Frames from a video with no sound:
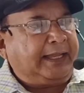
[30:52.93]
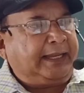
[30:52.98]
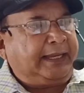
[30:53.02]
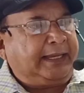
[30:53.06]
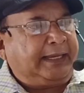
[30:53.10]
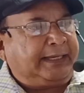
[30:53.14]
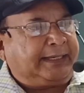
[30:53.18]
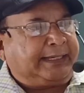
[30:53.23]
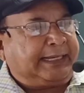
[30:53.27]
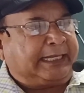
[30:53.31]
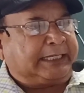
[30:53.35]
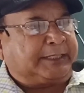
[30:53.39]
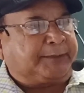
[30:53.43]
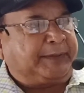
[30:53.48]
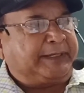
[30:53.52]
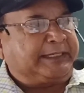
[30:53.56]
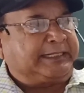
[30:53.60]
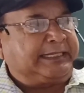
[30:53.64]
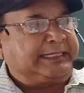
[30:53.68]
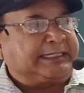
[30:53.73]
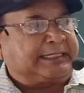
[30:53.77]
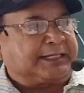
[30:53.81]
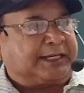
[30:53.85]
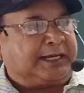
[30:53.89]
It
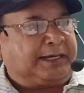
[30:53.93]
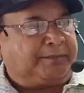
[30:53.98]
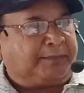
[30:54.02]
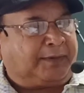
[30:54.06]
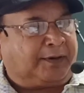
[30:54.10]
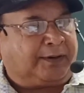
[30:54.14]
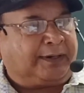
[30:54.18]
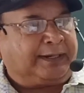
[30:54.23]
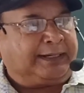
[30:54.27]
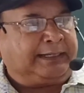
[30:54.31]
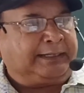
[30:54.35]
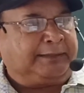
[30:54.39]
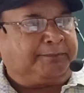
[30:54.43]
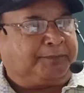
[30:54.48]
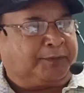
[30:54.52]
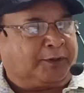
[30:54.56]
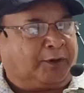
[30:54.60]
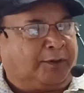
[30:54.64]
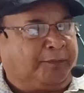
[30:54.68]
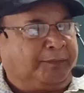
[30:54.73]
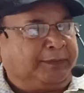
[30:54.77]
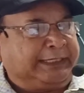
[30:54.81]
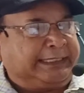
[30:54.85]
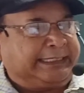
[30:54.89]
expresses command,
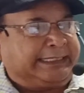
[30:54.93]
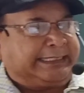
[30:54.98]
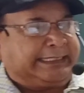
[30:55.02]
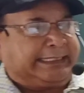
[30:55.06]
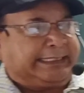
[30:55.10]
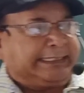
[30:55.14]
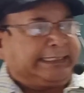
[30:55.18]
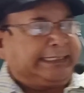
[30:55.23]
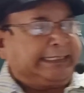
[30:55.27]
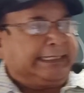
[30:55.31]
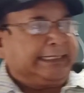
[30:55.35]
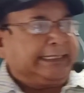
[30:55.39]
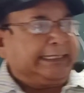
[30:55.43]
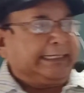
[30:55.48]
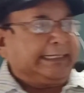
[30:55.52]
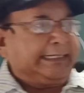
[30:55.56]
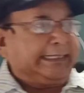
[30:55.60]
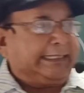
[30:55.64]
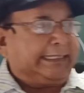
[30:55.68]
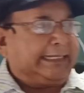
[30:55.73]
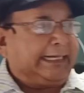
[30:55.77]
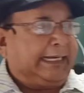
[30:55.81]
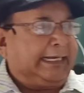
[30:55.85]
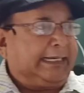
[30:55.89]
promise,
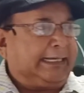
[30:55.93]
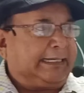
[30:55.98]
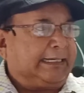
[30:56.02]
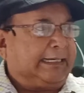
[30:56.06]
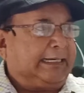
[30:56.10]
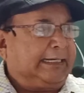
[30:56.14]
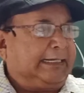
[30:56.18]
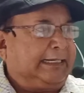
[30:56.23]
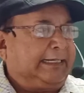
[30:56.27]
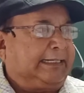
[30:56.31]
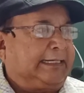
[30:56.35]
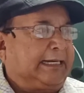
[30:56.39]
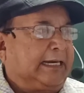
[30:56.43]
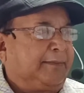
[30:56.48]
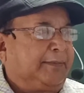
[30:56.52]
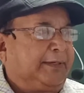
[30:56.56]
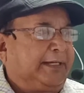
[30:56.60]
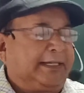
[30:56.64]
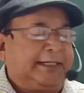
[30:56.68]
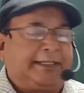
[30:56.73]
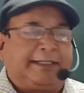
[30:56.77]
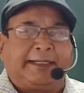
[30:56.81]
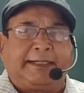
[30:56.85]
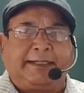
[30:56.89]
threat,
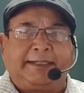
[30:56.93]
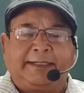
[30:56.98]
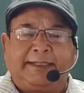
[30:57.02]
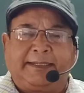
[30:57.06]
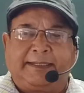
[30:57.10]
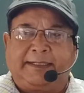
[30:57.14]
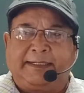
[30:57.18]
determination.